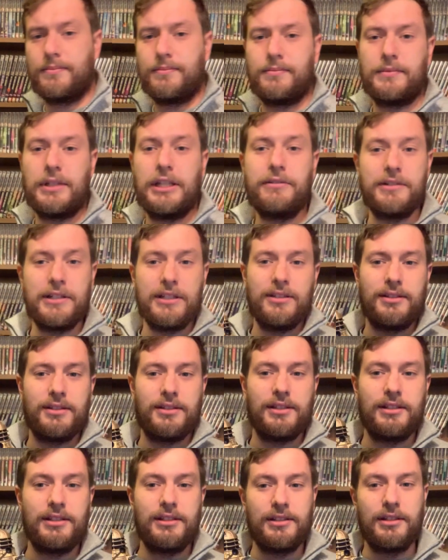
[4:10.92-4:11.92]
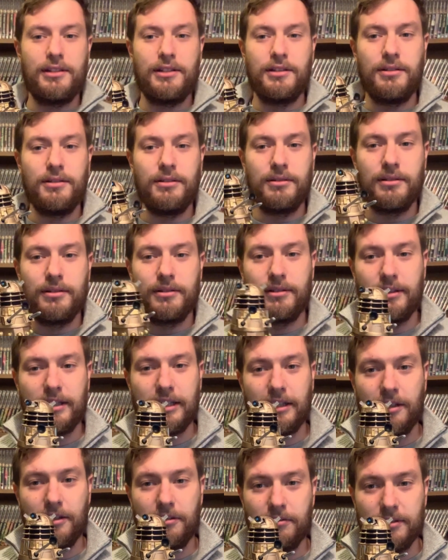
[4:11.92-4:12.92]
Here he is, this is the new
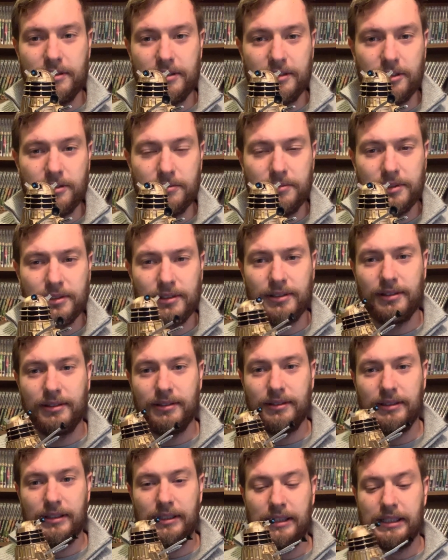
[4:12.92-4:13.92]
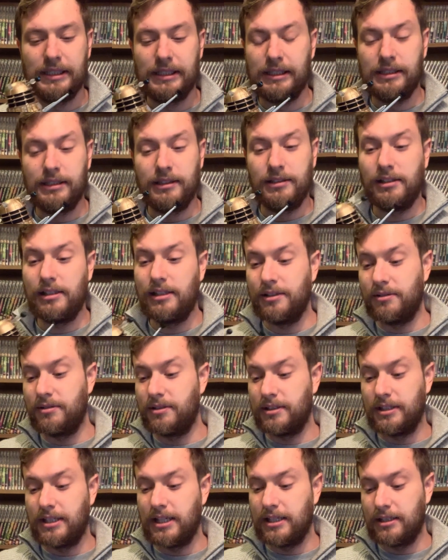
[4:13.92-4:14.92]
accurate sculpt. You literally
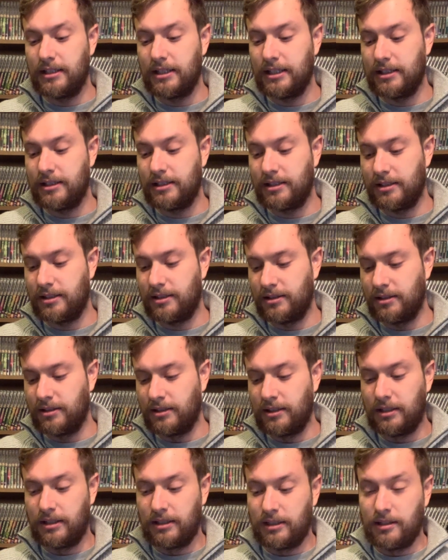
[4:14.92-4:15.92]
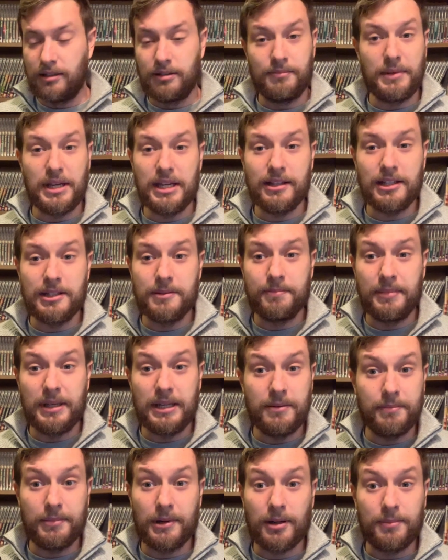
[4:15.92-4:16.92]
just get this, make this
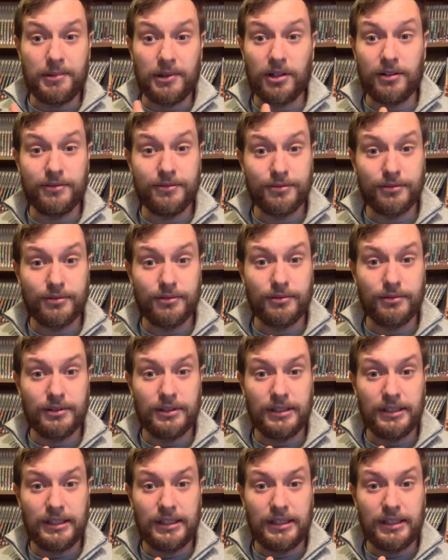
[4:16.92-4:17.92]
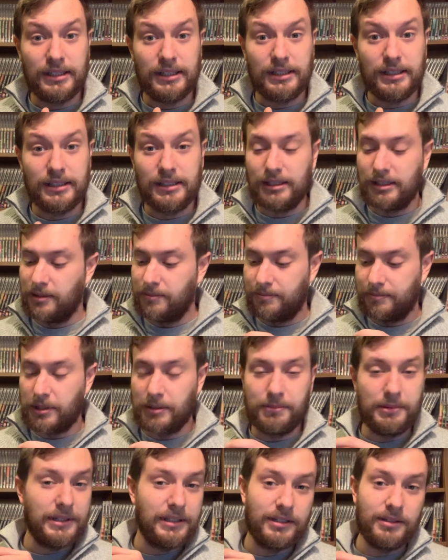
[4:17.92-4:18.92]
bit pop off,
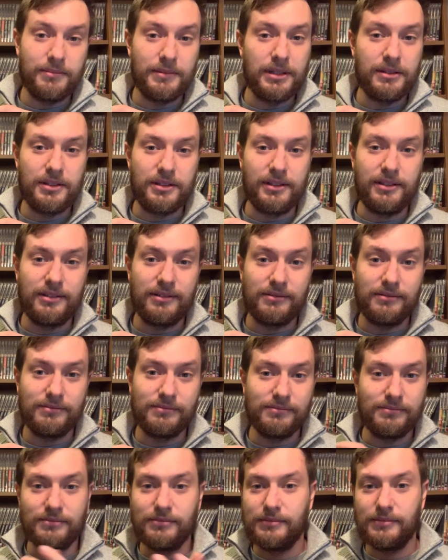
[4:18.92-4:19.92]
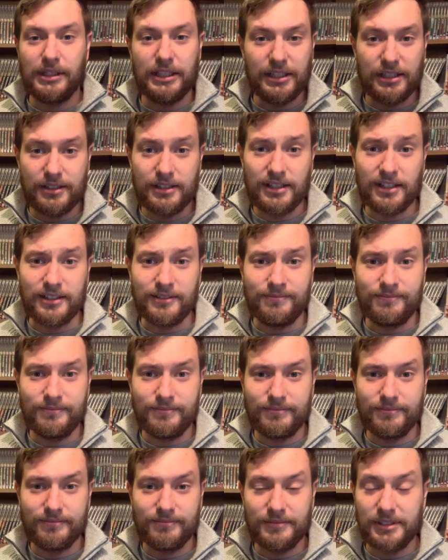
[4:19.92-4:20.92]
pop in the mutant, and you're done.
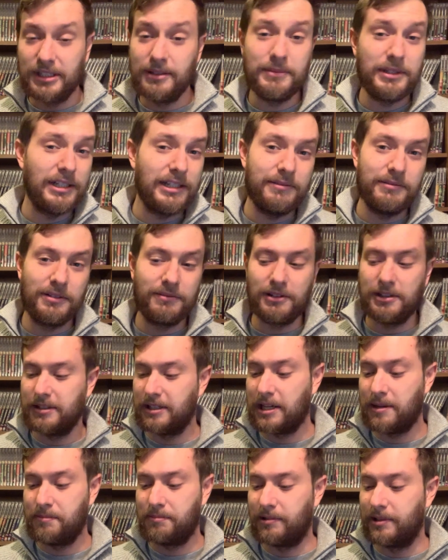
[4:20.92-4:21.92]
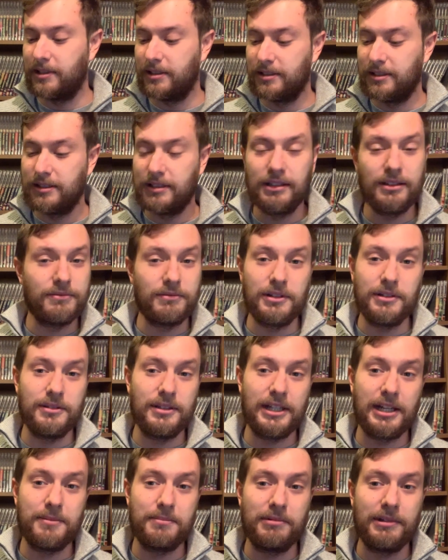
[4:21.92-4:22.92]
Similarly with the rose handprint, you just stick the rose
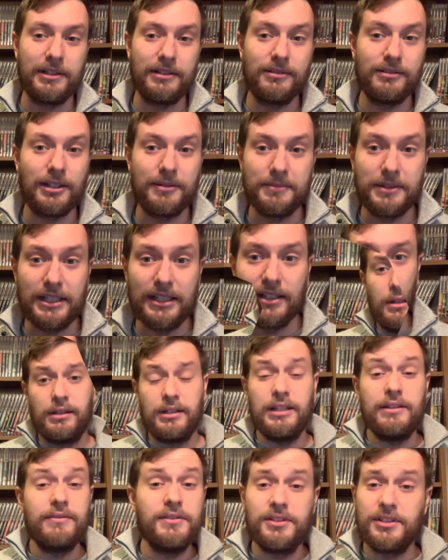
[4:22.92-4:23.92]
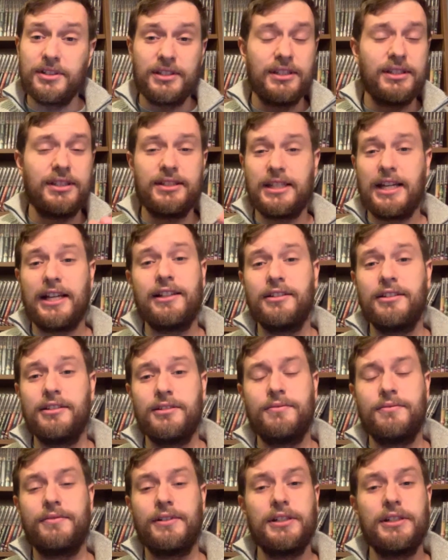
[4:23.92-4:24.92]
handprint up there. Even just a
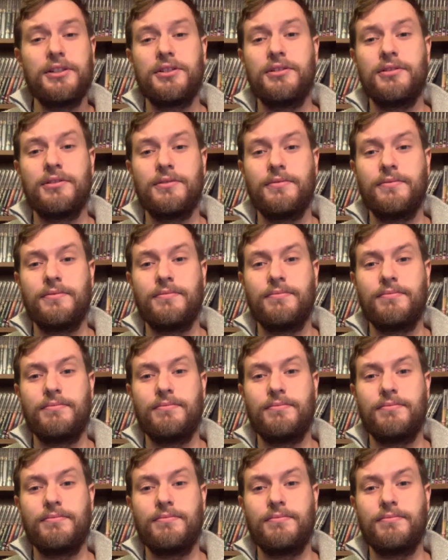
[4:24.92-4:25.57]
standard version of